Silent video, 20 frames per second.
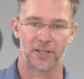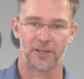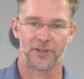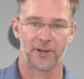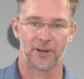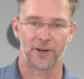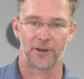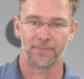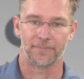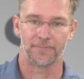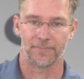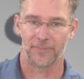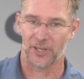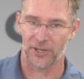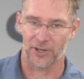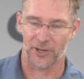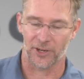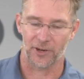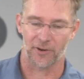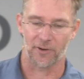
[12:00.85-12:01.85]
on
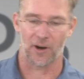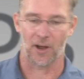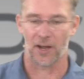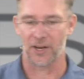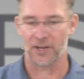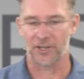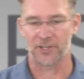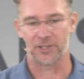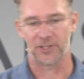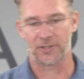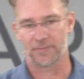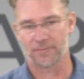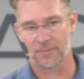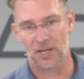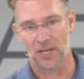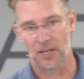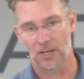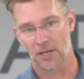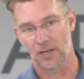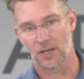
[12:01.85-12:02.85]
in your garage,
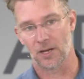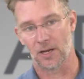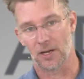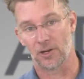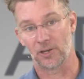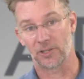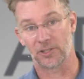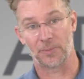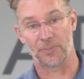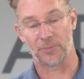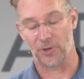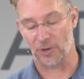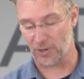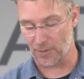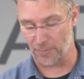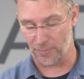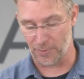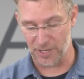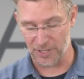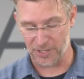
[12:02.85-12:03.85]
hooked up to your
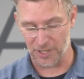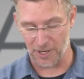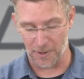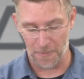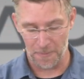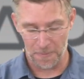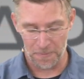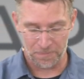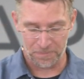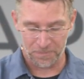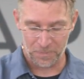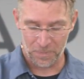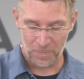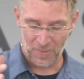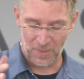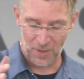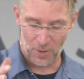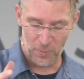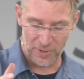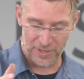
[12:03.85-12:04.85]
compressor.
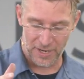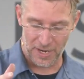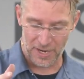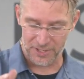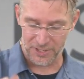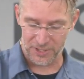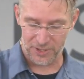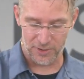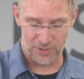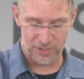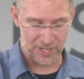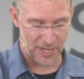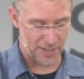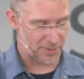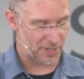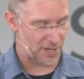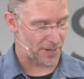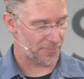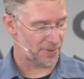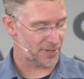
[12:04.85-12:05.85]
We got screw
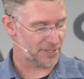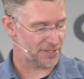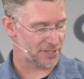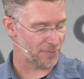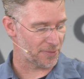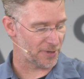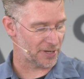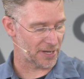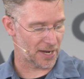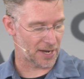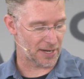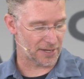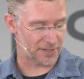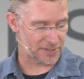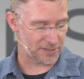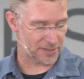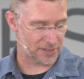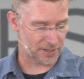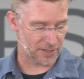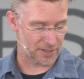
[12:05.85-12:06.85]
type couplings, and we
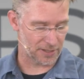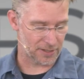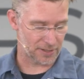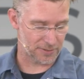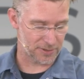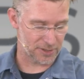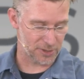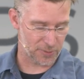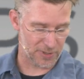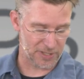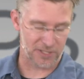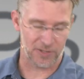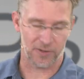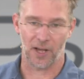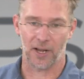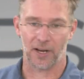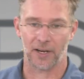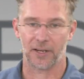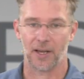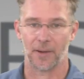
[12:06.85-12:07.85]
got twist
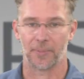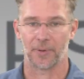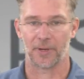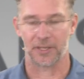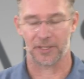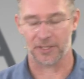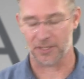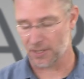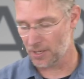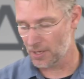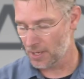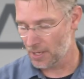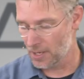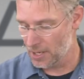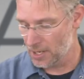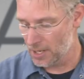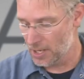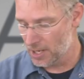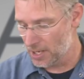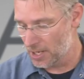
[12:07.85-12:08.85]
lock couplings.
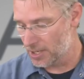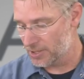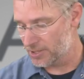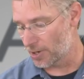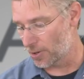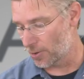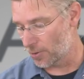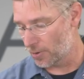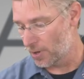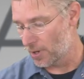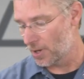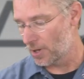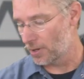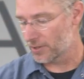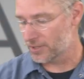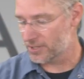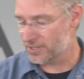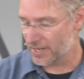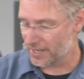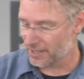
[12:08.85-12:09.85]
So
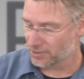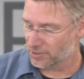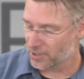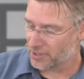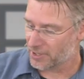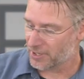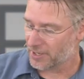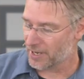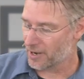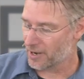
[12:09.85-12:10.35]
let's take a look at the